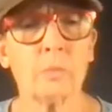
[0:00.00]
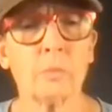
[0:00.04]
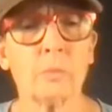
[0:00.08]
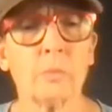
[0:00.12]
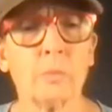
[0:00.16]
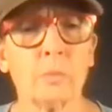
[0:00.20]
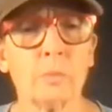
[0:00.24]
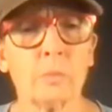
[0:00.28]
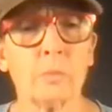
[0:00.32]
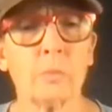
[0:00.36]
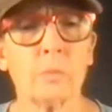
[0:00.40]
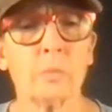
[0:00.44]

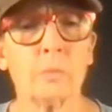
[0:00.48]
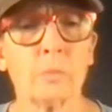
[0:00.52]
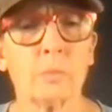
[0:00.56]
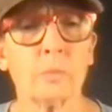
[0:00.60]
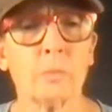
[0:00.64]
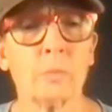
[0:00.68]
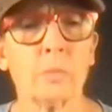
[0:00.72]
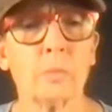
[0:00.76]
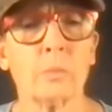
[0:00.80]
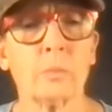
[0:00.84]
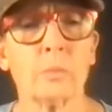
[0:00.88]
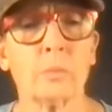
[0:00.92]

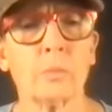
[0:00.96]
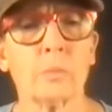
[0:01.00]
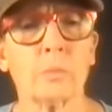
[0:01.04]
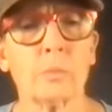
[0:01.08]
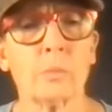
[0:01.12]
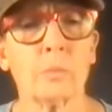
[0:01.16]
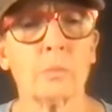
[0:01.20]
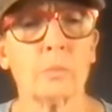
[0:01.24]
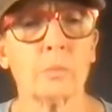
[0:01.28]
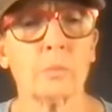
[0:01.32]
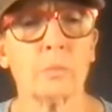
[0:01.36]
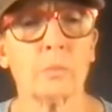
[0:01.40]

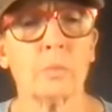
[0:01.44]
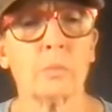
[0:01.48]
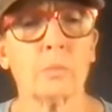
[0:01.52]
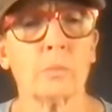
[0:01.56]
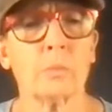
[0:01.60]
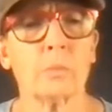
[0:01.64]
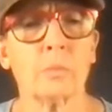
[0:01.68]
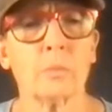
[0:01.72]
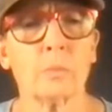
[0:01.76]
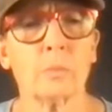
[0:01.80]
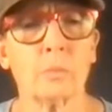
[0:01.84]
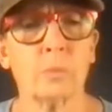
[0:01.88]

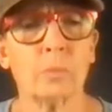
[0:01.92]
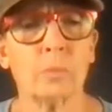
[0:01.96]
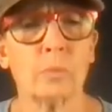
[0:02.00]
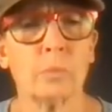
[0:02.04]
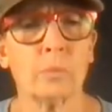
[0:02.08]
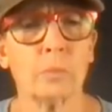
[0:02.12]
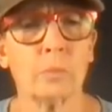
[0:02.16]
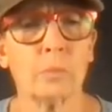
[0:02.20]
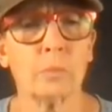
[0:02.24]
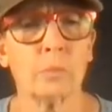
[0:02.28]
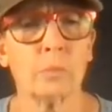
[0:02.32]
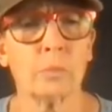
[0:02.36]

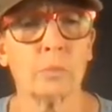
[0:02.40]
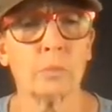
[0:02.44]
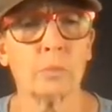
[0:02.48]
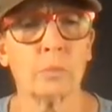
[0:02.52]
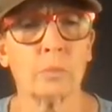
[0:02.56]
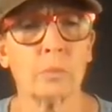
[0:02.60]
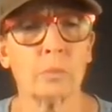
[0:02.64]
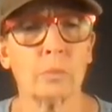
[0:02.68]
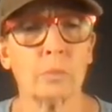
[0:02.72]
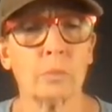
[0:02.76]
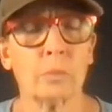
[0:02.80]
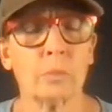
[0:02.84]

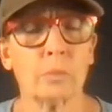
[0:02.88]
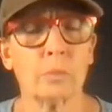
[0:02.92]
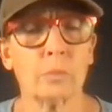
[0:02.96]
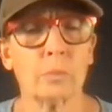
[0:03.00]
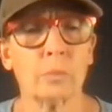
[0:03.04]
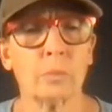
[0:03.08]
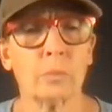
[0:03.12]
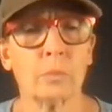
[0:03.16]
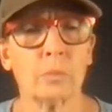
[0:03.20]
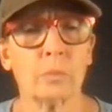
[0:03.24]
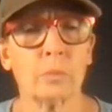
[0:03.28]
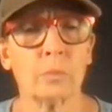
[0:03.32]

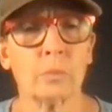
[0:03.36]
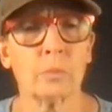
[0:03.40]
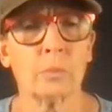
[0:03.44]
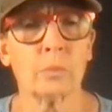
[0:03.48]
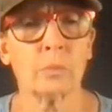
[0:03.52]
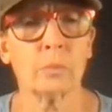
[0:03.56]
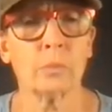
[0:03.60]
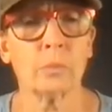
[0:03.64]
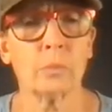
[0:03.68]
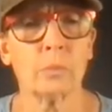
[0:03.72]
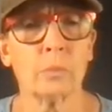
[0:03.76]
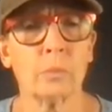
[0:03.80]

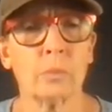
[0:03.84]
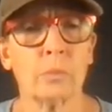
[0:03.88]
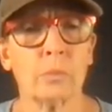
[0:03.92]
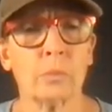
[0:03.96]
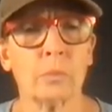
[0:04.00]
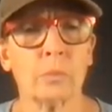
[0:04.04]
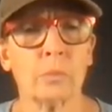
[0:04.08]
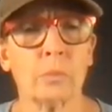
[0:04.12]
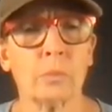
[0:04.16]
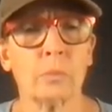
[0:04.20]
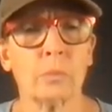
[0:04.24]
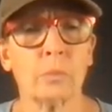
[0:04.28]

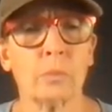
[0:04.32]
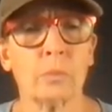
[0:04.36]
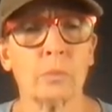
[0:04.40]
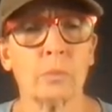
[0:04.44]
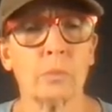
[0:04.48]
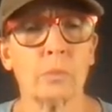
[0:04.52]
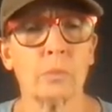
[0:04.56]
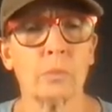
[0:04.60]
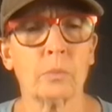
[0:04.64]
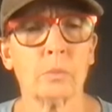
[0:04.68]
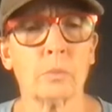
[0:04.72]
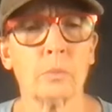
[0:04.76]

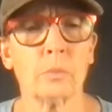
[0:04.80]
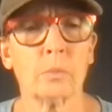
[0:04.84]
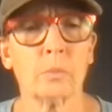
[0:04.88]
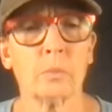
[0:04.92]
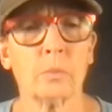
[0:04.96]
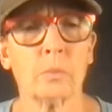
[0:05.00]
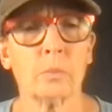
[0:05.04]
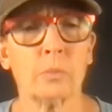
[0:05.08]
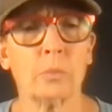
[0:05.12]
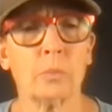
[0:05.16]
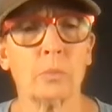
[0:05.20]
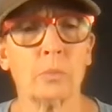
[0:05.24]

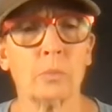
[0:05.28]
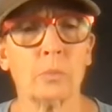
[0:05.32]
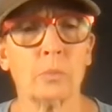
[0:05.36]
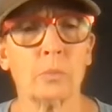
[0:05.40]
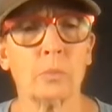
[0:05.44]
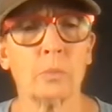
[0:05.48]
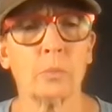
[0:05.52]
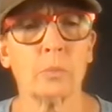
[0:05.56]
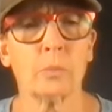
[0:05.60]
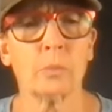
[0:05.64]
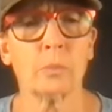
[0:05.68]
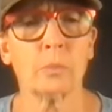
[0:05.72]

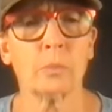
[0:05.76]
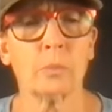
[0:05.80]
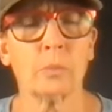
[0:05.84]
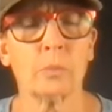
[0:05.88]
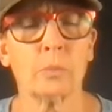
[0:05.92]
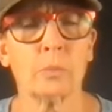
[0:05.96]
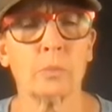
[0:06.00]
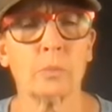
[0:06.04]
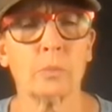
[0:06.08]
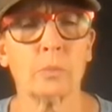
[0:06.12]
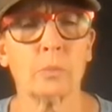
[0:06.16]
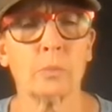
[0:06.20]

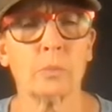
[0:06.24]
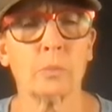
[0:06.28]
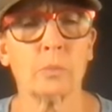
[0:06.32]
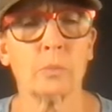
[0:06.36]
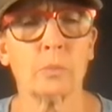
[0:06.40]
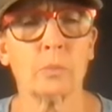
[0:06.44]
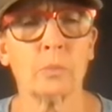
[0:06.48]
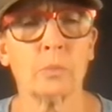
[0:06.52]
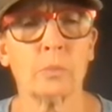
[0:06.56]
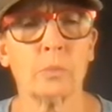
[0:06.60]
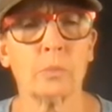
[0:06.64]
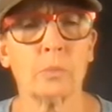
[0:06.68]

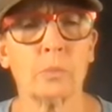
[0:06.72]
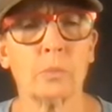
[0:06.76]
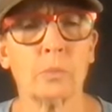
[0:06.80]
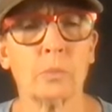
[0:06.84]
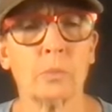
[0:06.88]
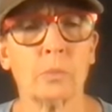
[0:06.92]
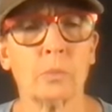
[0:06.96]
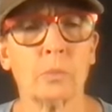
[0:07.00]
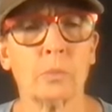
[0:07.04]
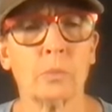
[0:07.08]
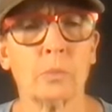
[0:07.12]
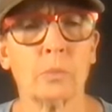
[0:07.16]

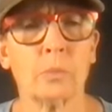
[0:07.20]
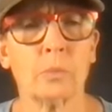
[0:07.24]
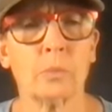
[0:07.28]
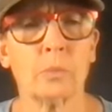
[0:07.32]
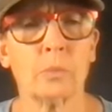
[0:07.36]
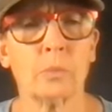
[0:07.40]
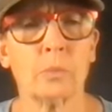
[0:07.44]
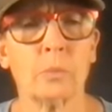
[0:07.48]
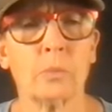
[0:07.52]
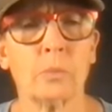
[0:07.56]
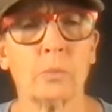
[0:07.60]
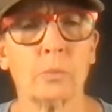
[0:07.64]
(silent)